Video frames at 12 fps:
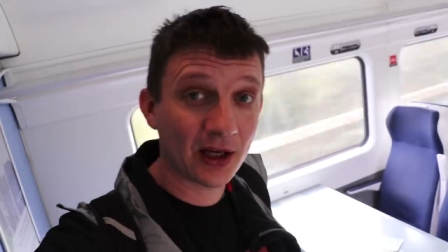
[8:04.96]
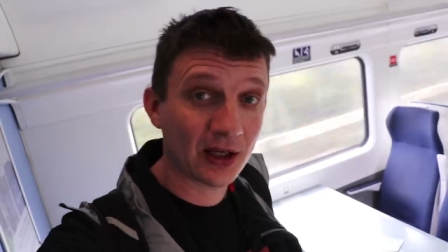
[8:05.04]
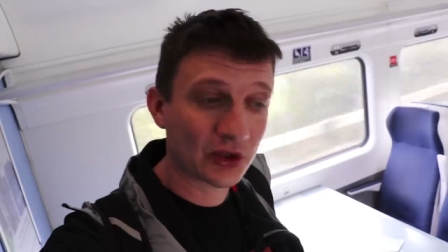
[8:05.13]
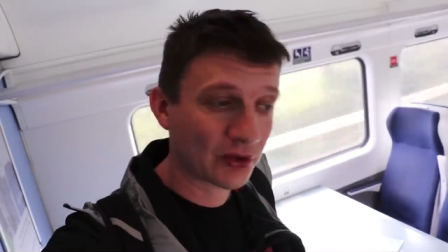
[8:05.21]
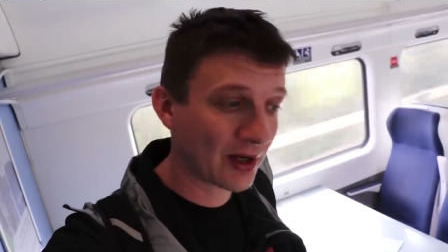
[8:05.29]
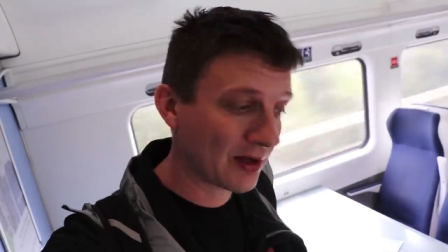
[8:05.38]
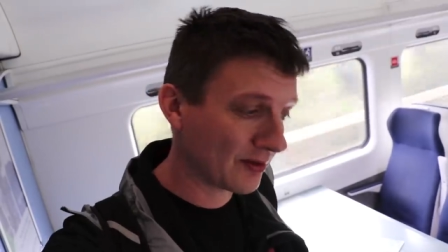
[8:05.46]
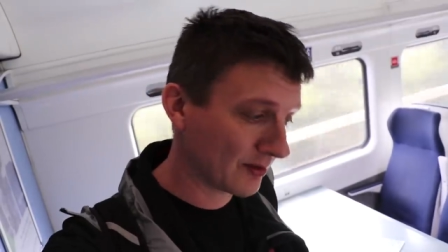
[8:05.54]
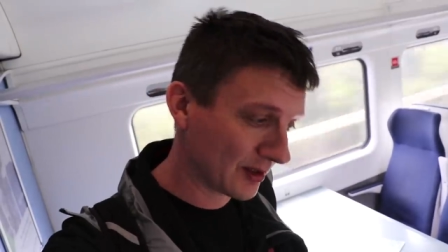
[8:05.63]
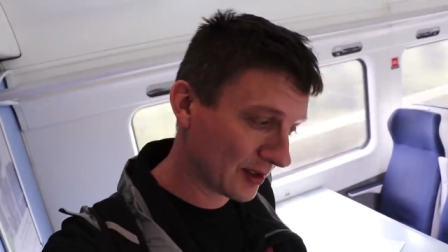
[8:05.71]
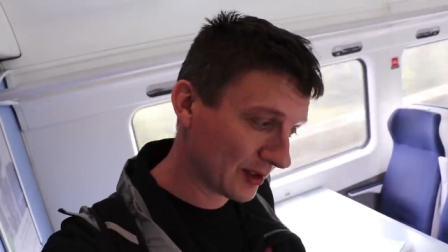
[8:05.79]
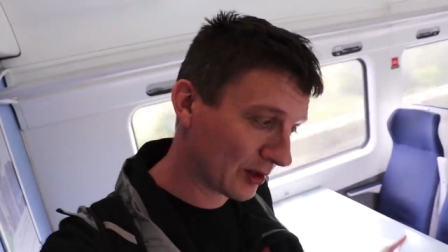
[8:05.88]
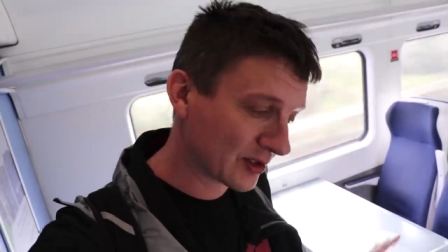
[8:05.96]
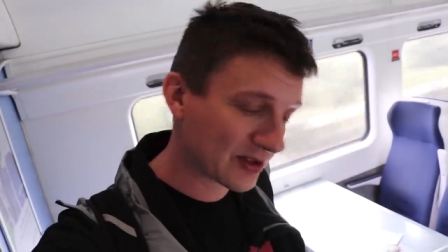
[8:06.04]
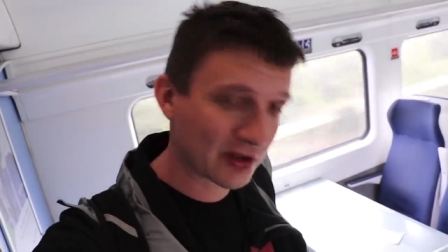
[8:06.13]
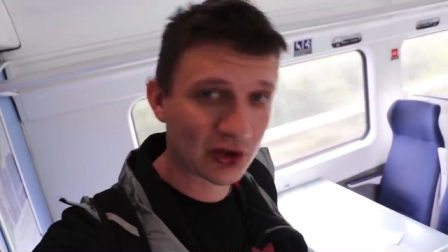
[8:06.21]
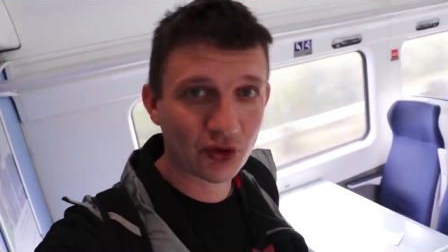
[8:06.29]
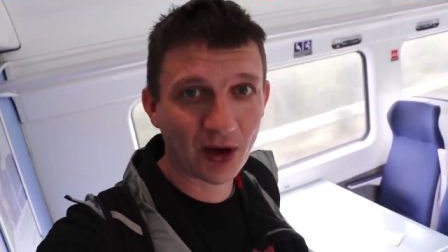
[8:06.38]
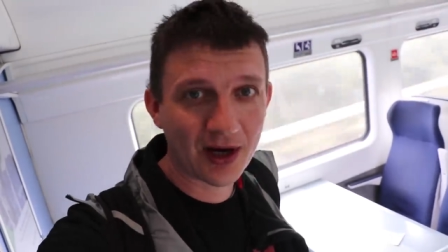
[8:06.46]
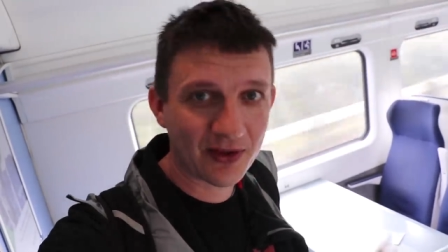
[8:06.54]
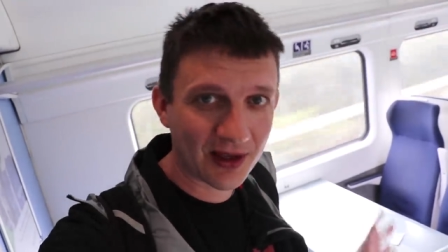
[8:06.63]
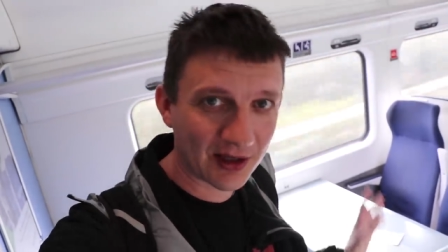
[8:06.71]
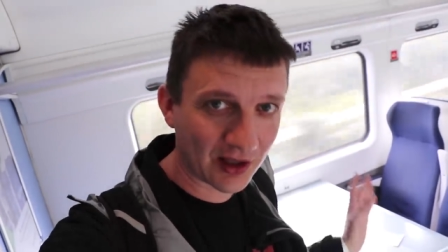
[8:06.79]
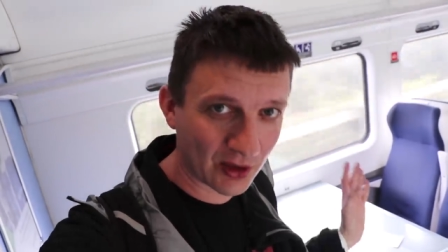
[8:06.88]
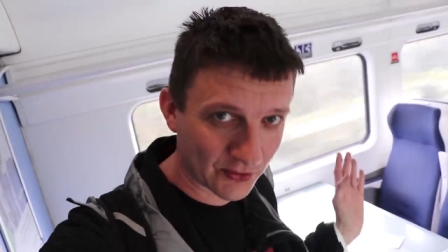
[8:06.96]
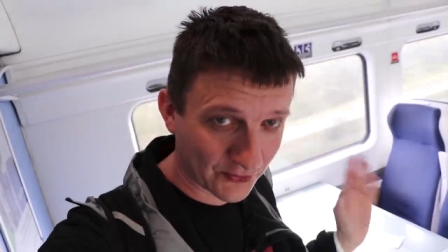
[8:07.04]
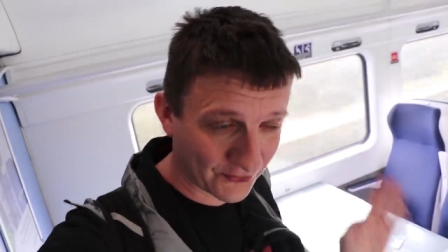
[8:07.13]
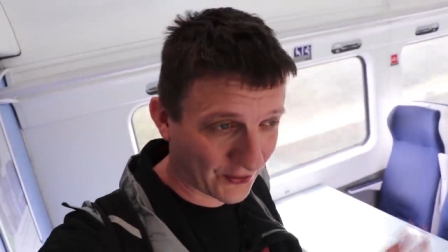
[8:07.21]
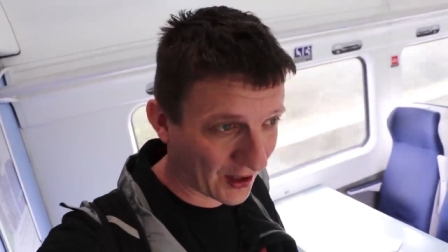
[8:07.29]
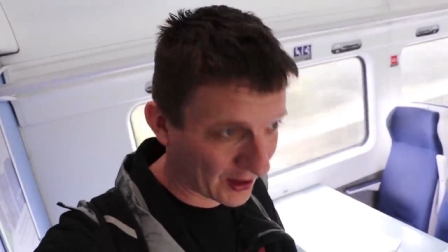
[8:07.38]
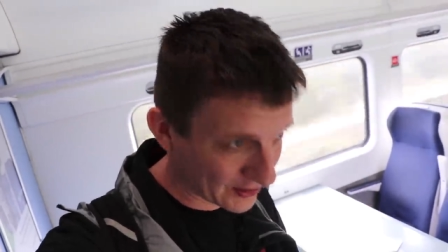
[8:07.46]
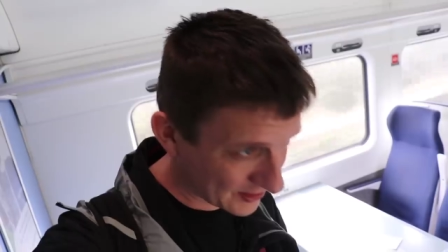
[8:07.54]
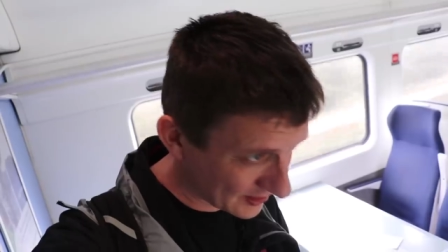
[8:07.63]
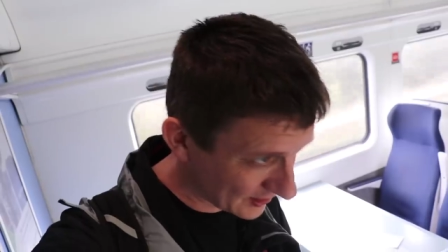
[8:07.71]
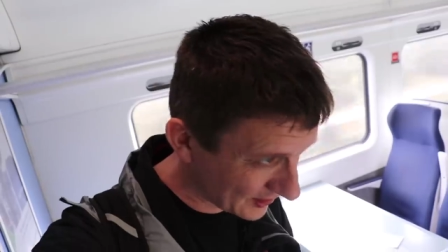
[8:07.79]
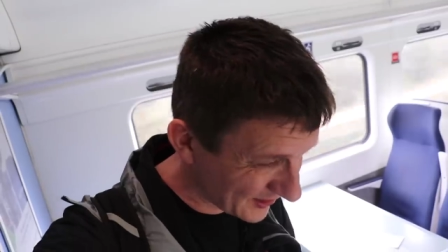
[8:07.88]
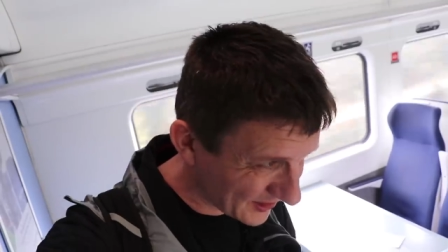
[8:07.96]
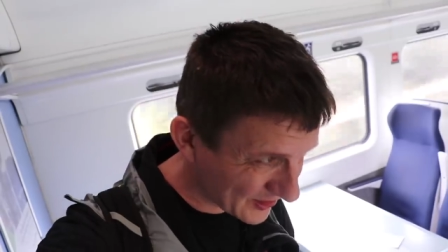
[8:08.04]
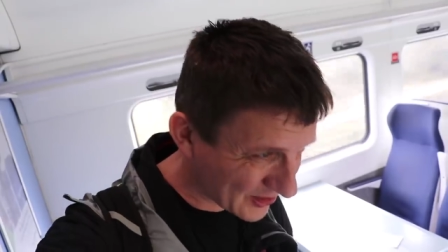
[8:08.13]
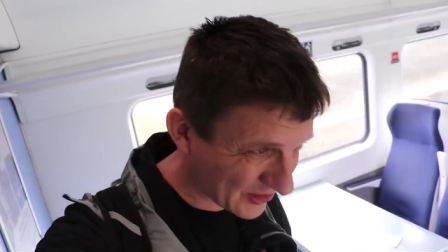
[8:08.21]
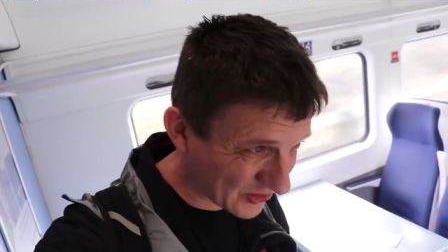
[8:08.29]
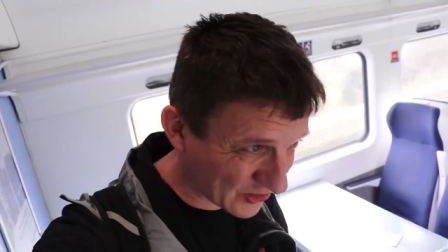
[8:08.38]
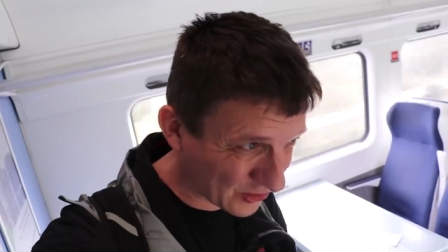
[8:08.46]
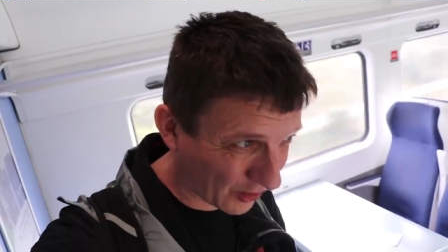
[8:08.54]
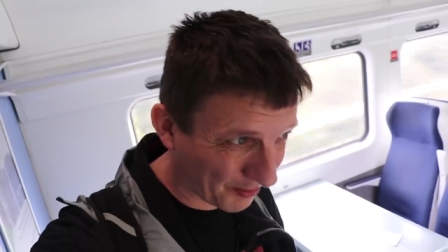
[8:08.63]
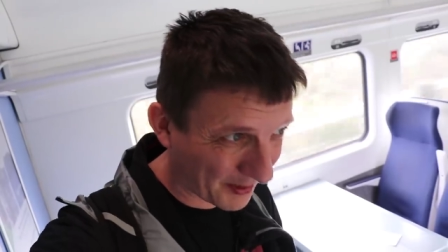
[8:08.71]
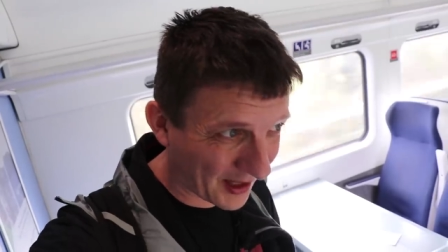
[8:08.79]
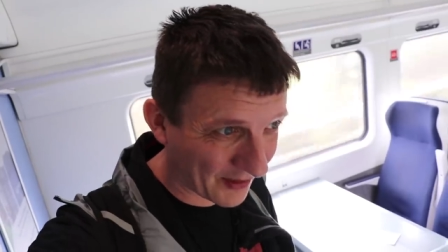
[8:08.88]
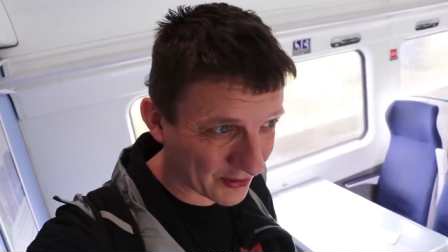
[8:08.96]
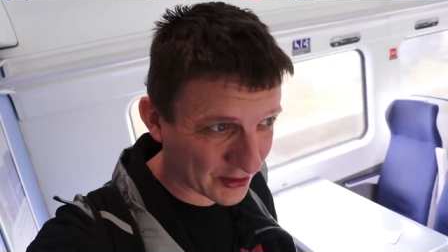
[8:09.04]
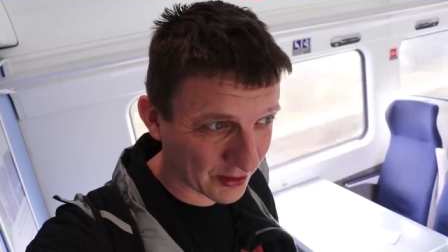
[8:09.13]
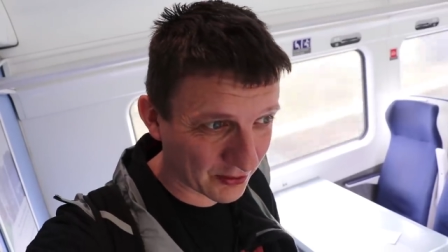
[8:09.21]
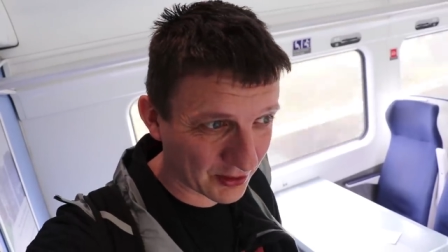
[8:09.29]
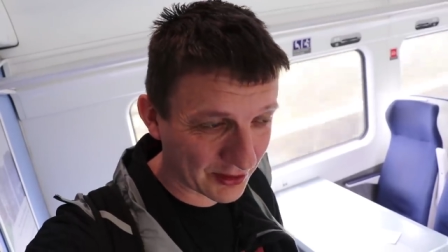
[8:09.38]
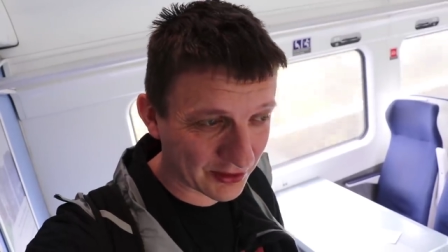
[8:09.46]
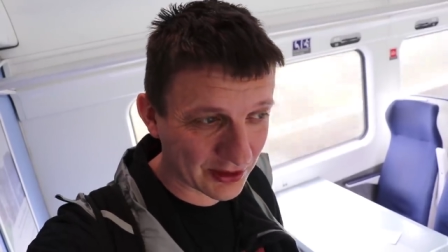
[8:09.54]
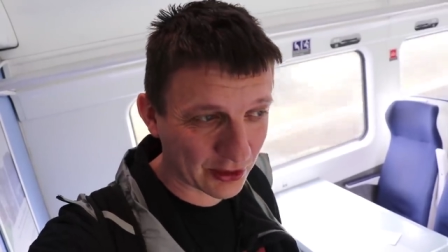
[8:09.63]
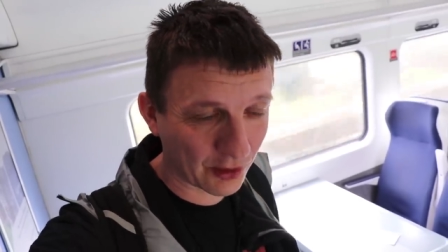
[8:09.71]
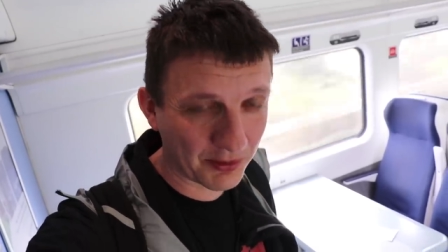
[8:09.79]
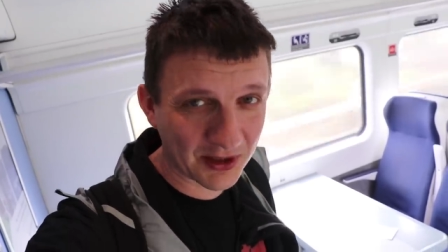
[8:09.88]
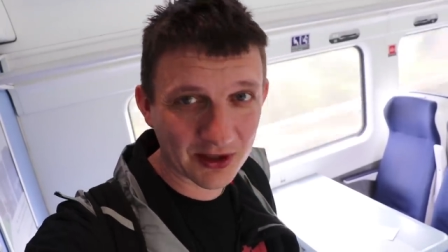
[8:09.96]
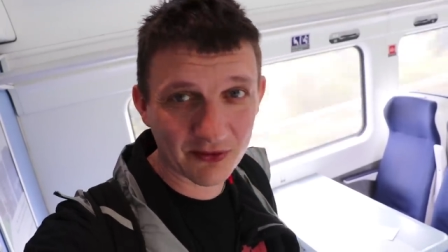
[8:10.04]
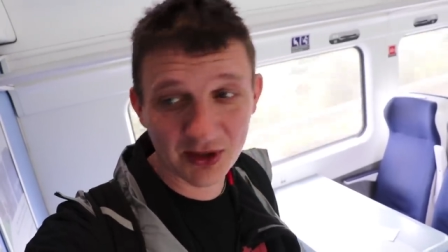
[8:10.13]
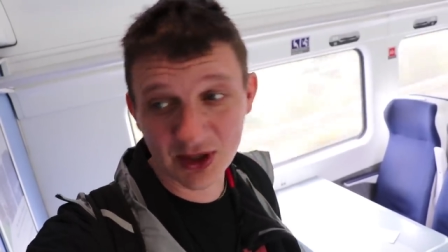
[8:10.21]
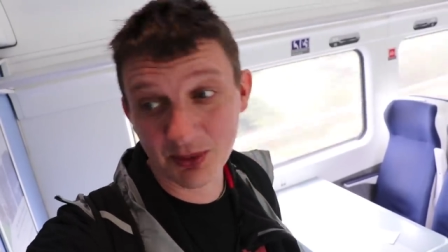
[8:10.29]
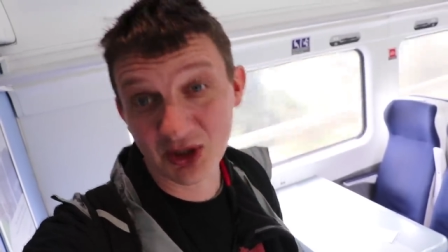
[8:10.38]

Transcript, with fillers: uh, a train, a long distance train, then goes fast and doesn't stop at the sort of the, the, stopping surfaces.